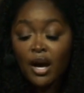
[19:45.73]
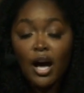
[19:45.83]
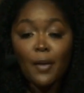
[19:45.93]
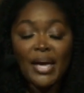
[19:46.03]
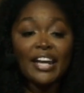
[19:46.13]

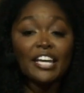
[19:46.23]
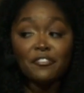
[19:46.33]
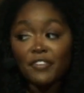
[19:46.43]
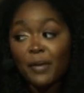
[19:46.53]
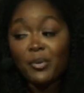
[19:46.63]
And
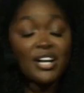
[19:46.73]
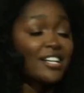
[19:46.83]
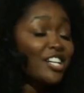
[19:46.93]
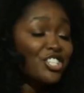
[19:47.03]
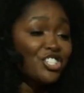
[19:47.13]
if a
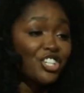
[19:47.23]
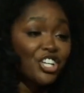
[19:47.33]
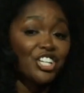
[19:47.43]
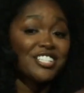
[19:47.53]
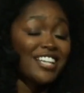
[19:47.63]

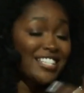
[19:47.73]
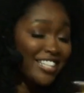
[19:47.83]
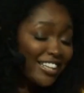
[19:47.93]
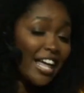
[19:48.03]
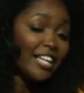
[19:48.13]
practitioner
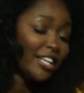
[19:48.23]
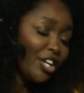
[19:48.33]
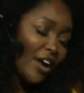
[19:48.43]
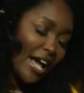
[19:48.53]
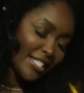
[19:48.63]
doesn't like that
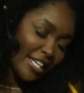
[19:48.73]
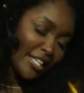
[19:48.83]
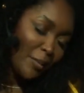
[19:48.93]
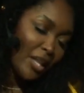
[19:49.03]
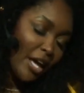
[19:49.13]
you're asking
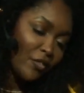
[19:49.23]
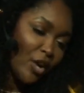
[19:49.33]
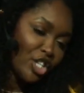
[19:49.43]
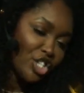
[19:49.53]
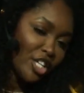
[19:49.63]
them a lot of
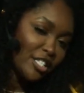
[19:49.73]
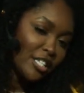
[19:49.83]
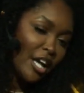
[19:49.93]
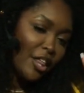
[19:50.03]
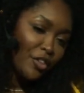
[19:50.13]
questions,
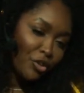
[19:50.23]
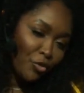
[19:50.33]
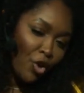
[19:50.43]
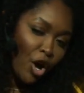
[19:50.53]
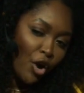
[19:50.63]
they're
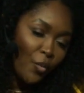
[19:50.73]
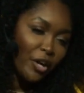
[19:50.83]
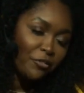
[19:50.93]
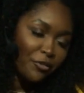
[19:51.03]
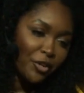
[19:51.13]
the wrong
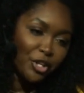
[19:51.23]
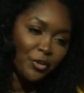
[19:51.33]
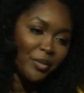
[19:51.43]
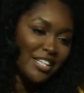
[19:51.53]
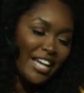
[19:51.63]
one for
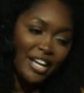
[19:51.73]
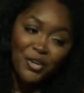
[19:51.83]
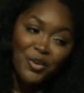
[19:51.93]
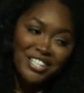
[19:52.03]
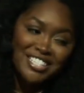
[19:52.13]
you, because
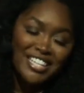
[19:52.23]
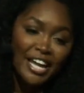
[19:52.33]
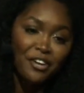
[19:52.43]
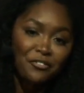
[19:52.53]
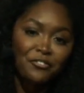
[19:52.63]
anyone
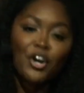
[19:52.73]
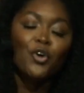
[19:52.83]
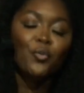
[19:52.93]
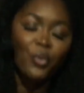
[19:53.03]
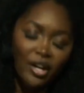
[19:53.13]
safe
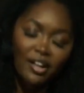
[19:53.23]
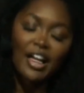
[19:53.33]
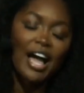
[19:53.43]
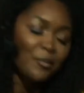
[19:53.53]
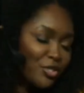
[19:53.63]

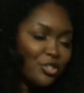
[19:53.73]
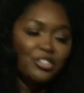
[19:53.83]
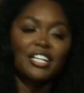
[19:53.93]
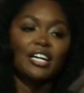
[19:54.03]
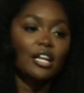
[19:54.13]
will
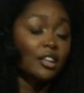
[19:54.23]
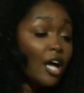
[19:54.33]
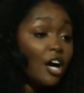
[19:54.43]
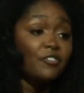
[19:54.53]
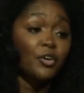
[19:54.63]
absolutely
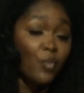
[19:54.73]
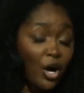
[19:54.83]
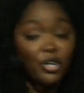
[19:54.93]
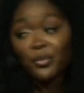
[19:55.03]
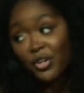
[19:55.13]
love and
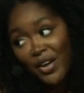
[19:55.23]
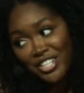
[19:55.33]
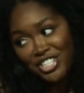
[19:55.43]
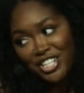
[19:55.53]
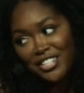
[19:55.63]
welcome your
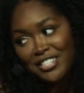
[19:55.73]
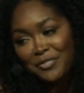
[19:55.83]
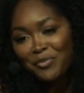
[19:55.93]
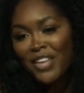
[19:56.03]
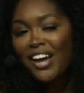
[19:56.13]
questions.
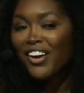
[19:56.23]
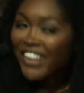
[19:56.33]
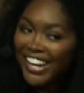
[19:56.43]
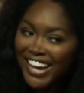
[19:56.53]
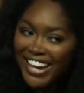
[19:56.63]

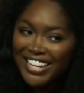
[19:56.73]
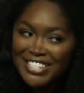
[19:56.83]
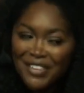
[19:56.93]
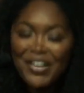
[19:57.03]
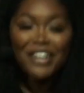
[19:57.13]
Okay,
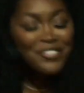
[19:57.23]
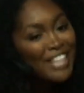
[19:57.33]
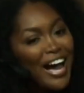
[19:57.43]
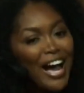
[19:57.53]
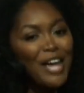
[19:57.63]
guys, I'm out of
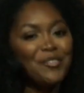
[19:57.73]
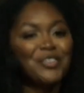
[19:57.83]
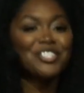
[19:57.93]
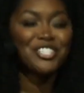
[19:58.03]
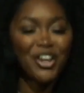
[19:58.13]
time.
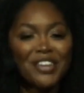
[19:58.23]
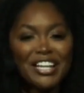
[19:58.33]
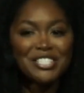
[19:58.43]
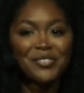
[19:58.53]
It was so nice